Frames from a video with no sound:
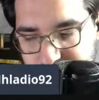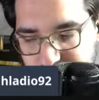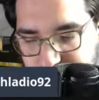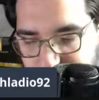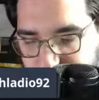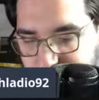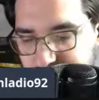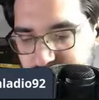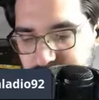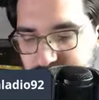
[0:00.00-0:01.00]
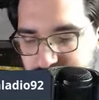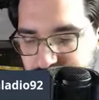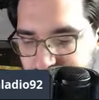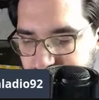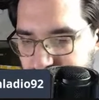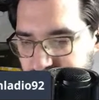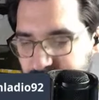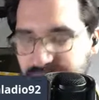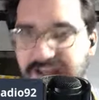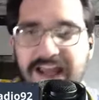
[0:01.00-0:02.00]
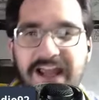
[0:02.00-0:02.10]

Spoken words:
I mean, like she